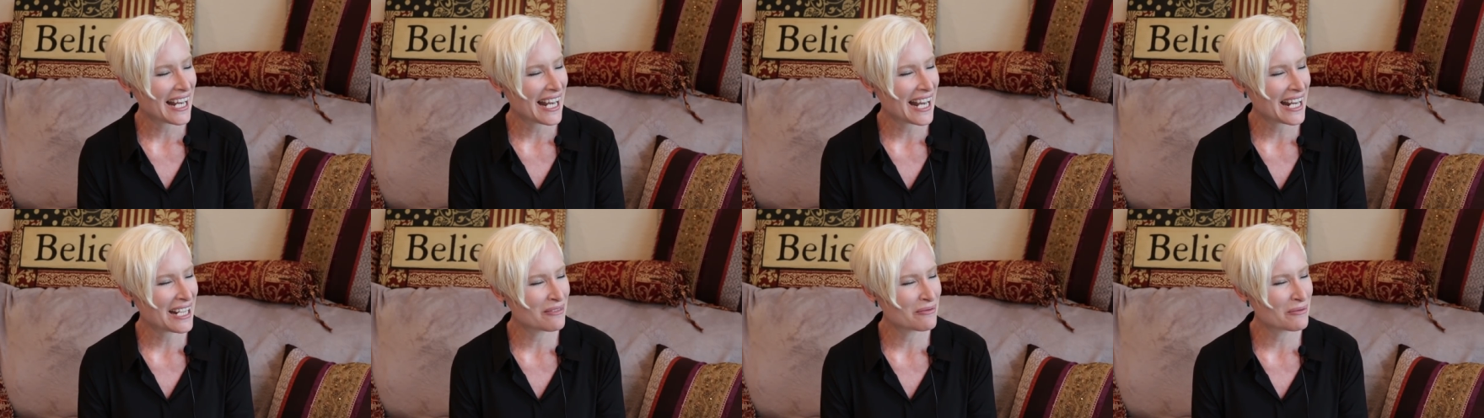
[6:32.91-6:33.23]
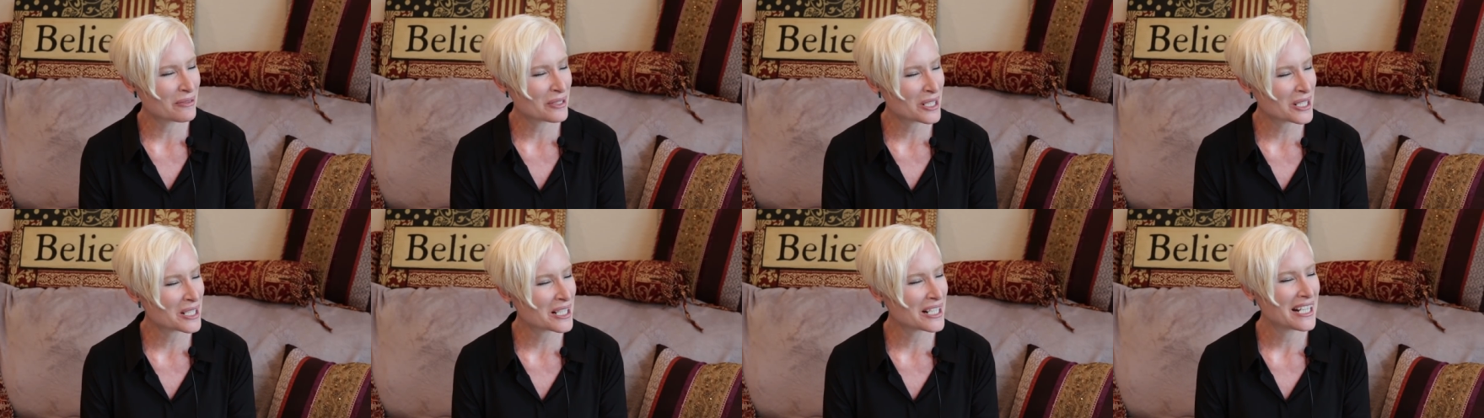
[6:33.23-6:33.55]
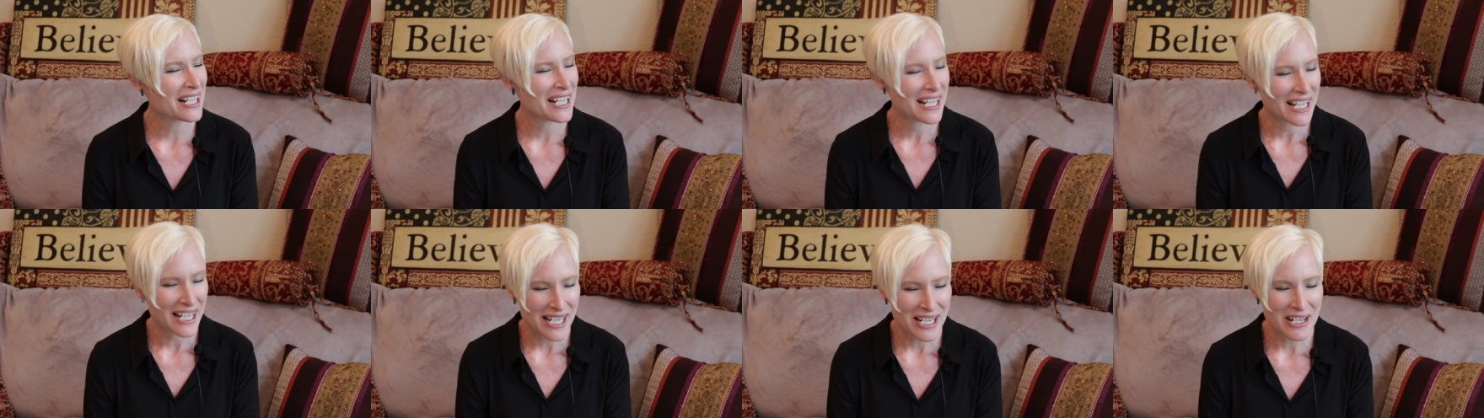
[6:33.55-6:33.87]
and
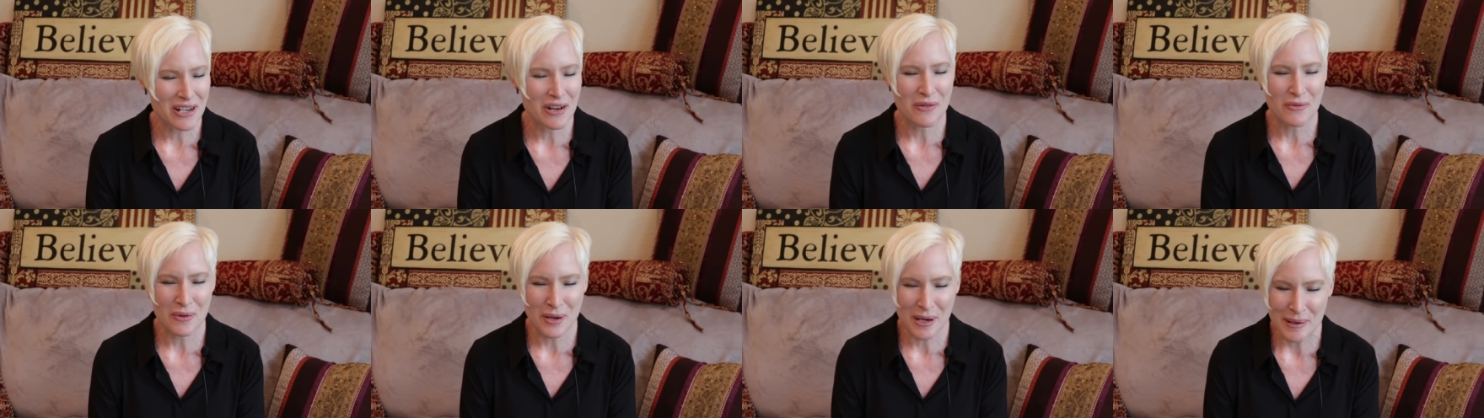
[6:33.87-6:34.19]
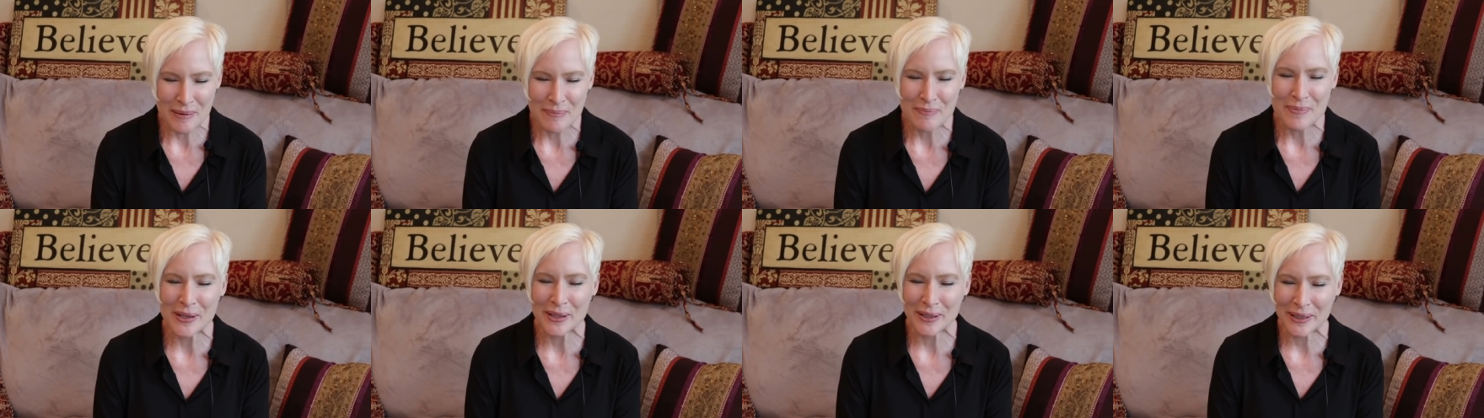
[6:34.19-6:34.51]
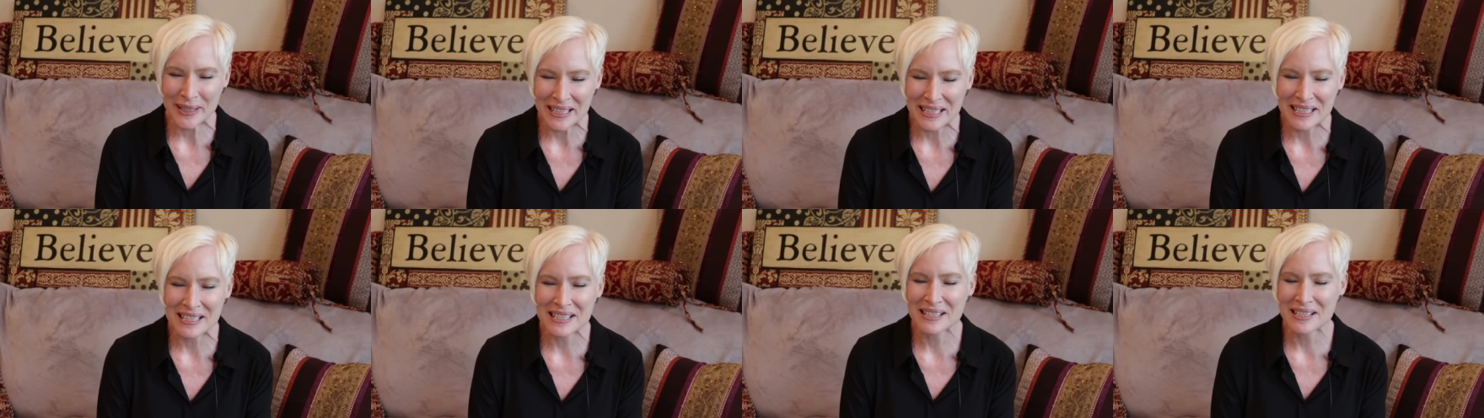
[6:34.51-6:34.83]
we're you know we're
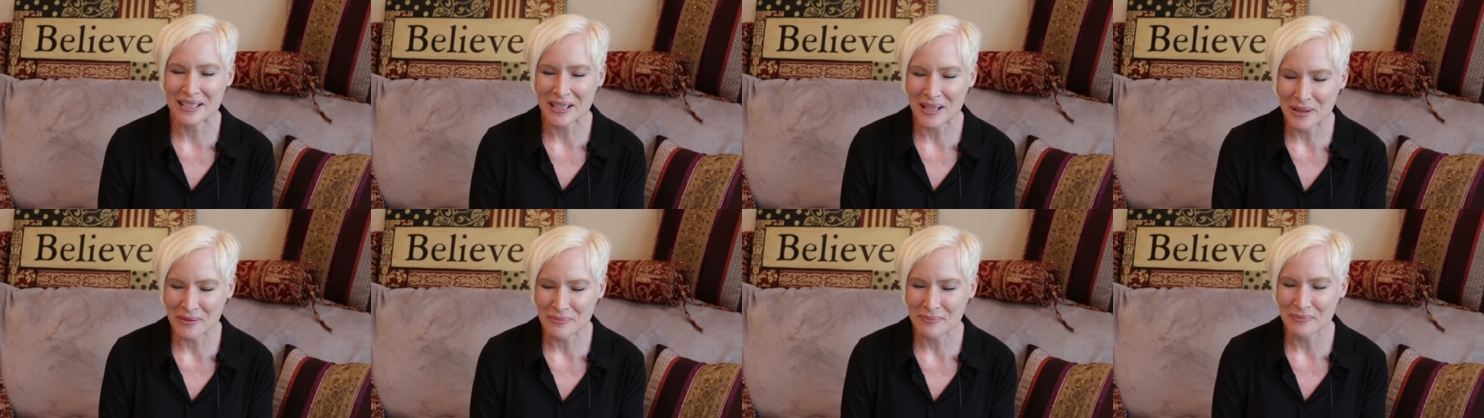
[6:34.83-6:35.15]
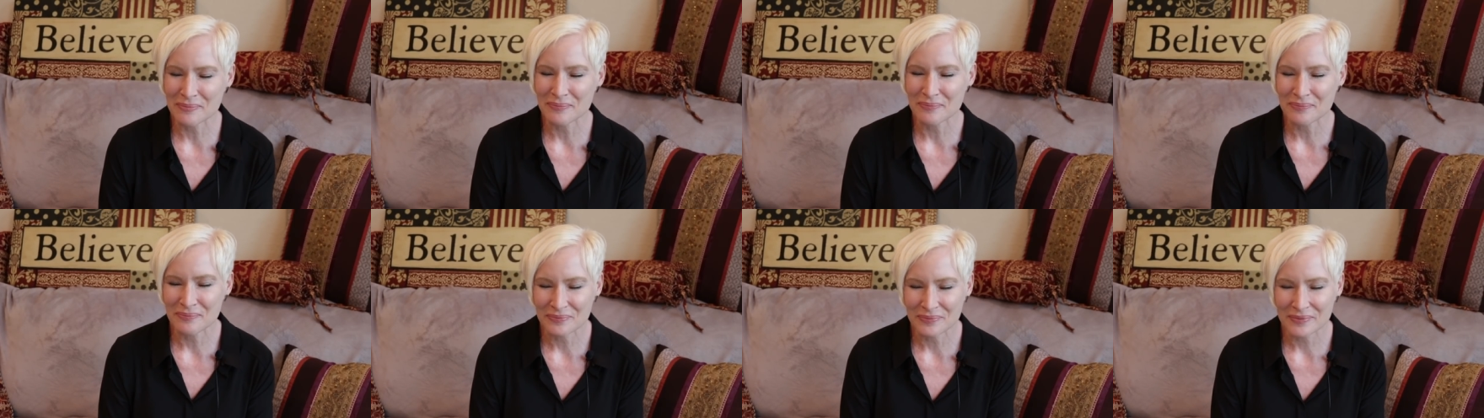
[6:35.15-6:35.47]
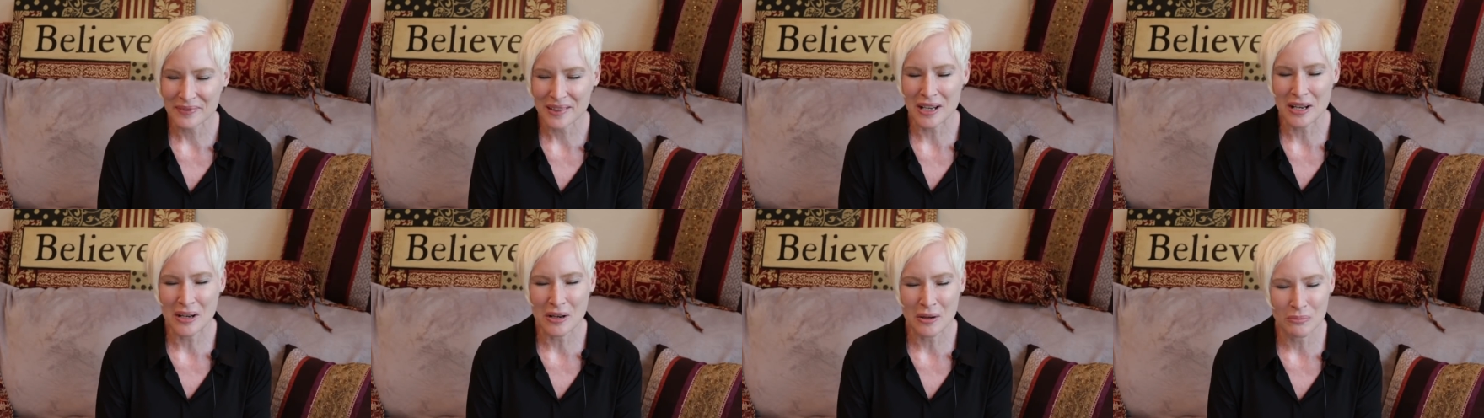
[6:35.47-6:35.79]
building some
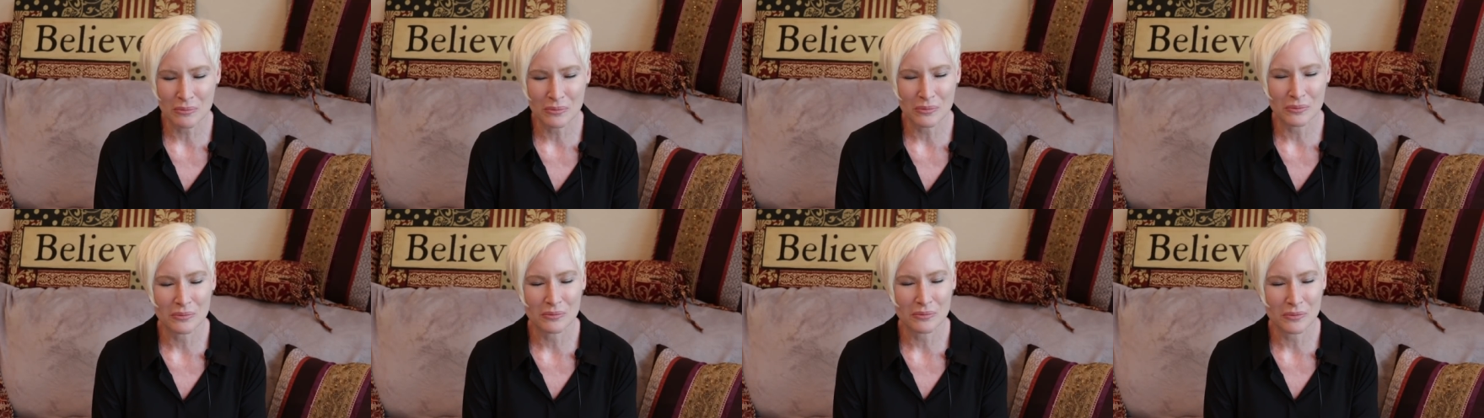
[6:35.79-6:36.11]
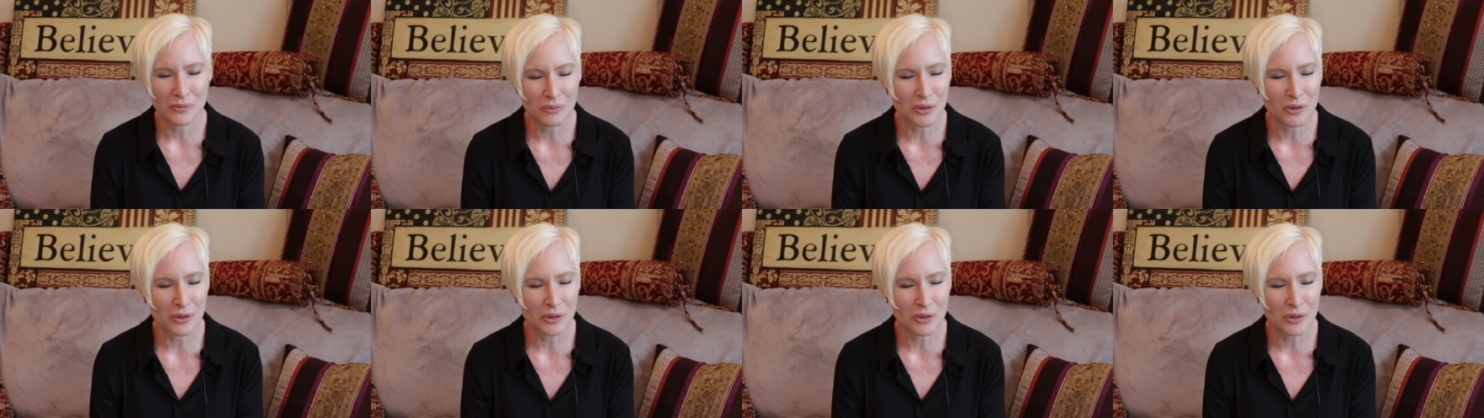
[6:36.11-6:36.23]
um,